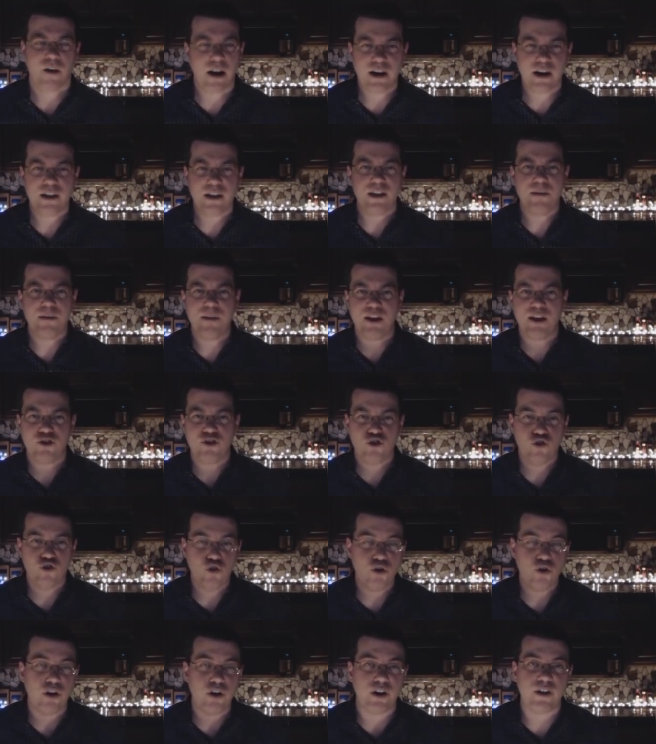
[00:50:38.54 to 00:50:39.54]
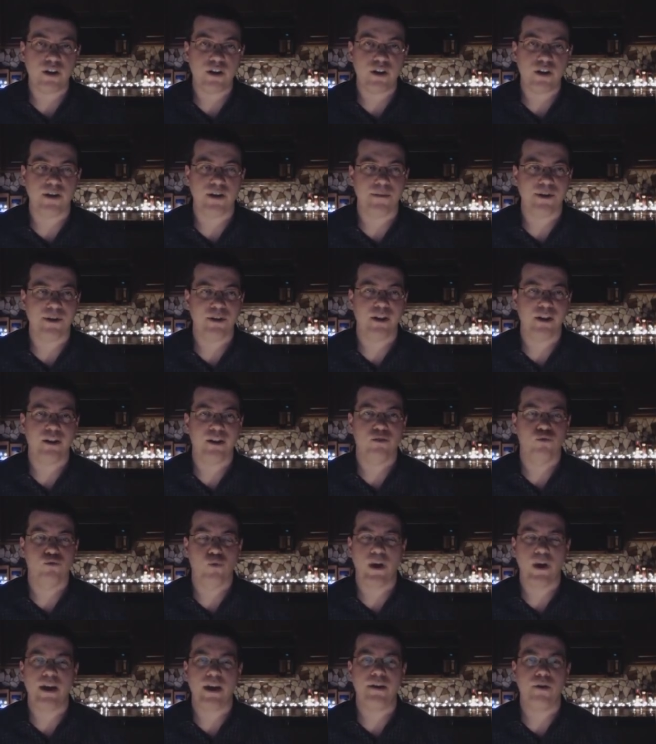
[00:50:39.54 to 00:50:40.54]
Are any of them as good as something like
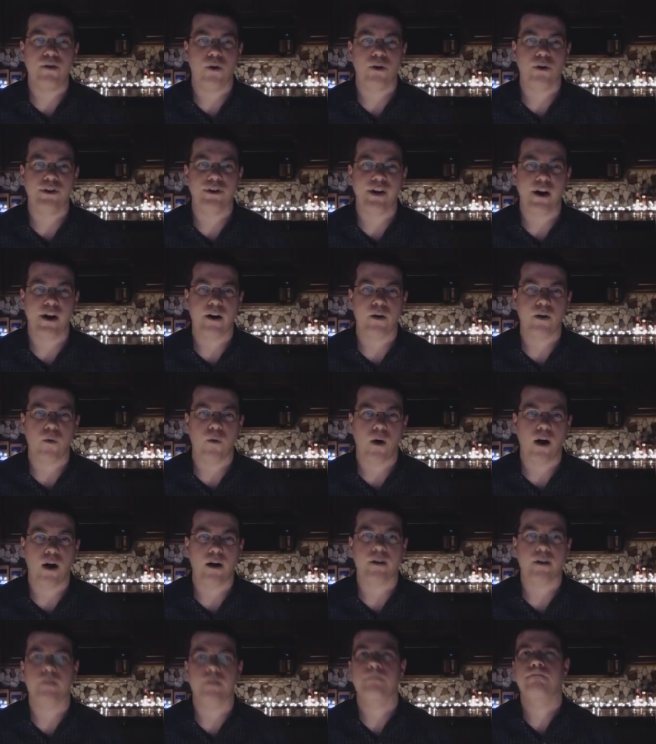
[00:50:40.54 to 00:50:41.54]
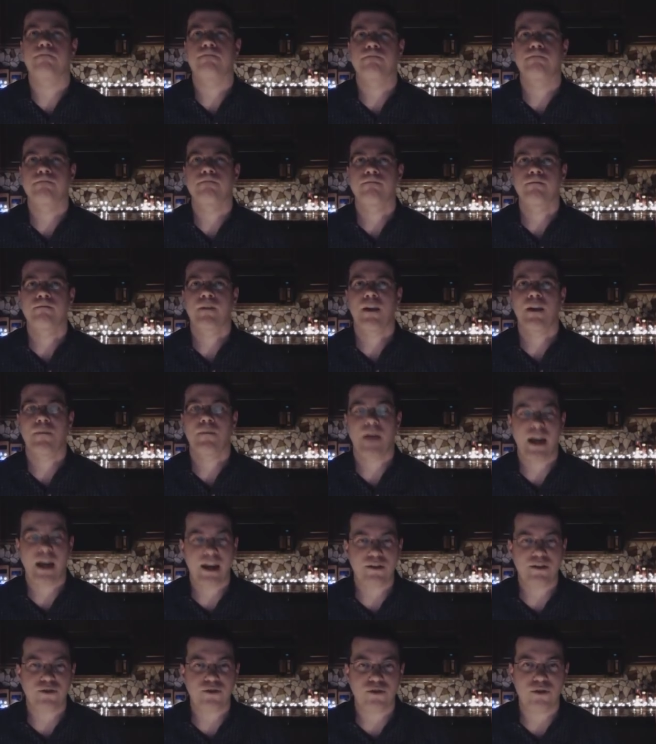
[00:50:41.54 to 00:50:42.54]
Ring or Dark Water?
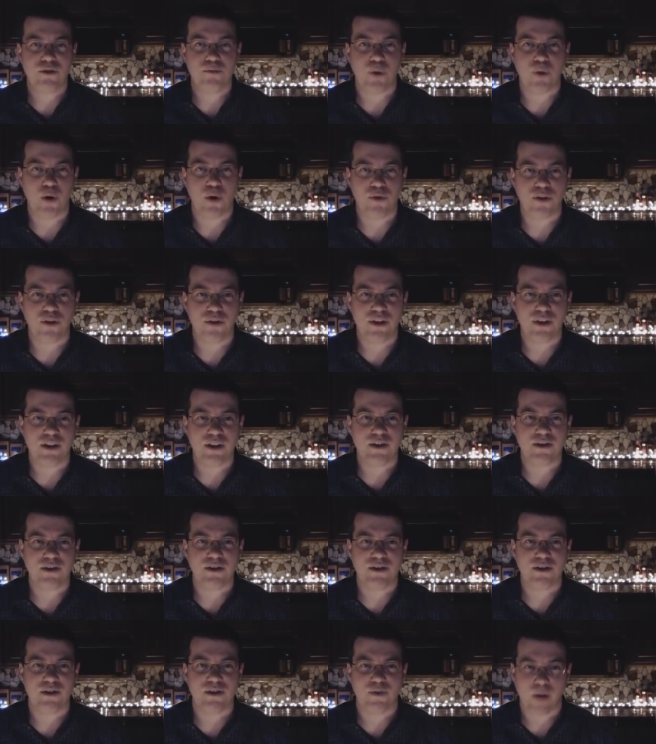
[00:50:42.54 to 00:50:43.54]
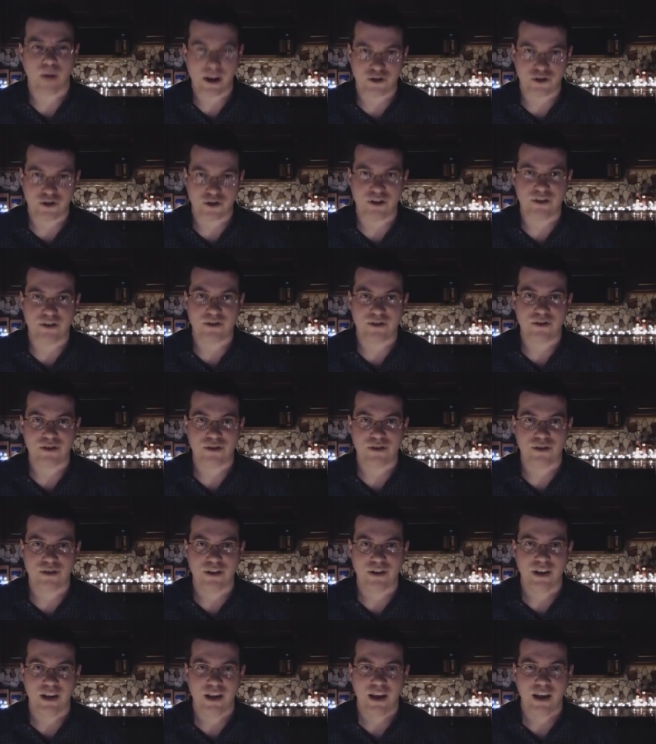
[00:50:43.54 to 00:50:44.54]
My answer to both of these
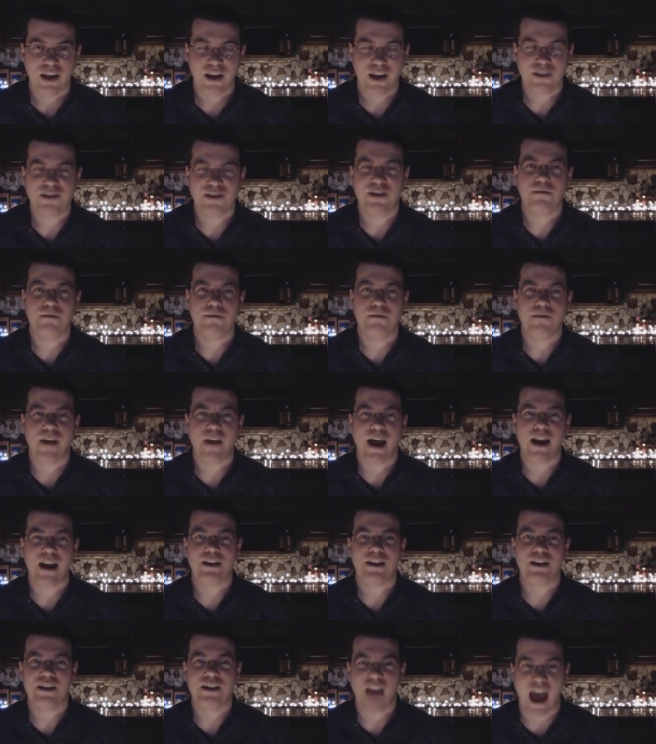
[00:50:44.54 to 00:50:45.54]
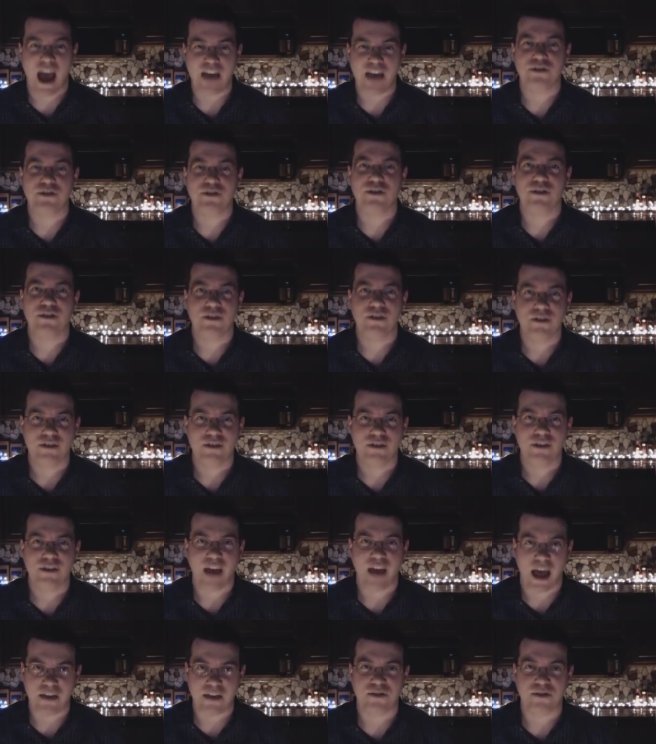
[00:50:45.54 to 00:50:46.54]
questions is an emphatic yes.
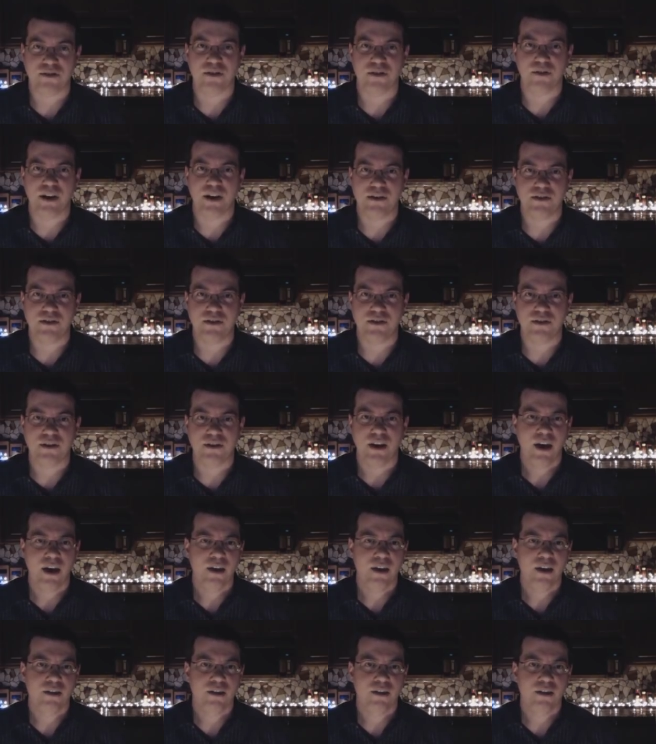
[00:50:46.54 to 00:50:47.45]
Yes, there is.